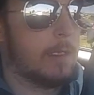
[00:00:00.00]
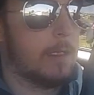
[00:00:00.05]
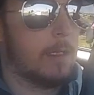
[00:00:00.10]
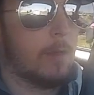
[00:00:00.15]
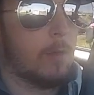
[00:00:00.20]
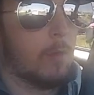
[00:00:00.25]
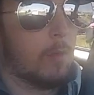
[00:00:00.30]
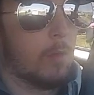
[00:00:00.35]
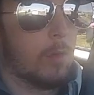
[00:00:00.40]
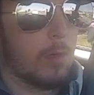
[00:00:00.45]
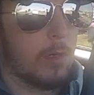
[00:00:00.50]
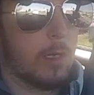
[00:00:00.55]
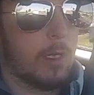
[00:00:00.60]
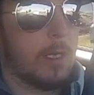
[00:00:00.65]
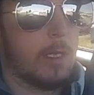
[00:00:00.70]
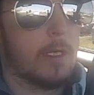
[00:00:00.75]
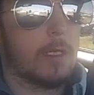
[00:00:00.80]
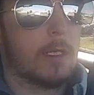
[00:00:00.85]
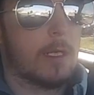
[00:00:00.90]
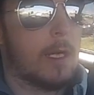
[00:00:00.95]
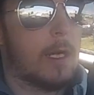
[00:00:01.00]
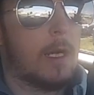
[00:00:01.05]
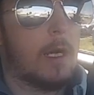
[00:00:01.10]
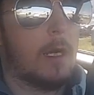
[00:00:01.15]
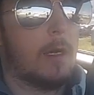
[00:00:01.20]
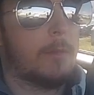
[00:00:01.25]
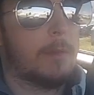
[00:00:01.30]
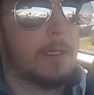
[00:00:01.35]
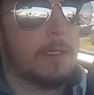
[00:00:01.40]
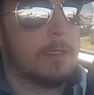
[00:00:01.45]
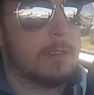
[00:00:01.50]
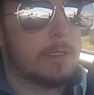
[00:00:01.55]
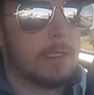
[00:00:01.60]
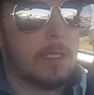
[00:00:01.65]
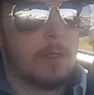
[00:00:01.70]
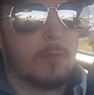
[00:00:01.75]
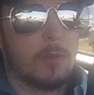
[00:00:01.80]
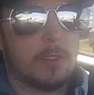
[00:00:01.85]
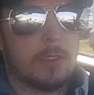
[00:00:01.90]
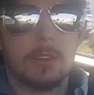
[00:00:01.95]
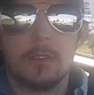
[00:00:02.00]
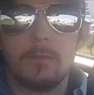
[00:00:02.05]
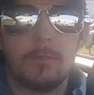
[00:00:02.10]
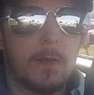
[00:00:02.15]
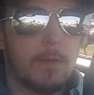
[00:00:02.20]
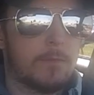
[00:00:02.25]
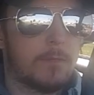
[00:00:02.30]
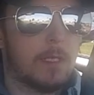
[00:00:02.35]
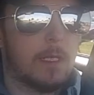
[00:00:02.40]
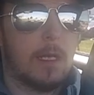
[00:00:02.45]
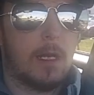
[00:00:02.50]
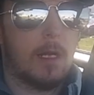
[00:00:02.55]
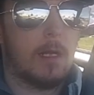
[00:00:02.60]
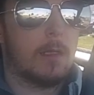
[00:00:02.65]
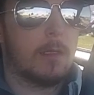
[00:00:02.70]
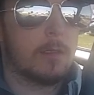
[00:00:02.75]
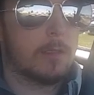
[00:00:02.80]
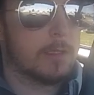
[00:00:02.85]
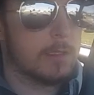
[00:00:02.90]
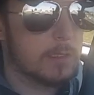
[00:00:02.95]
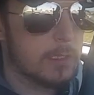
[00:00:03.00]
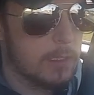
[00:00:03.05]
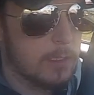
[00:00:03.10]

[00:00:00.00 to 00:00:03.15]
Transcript: or a Cobb intake, which is $50,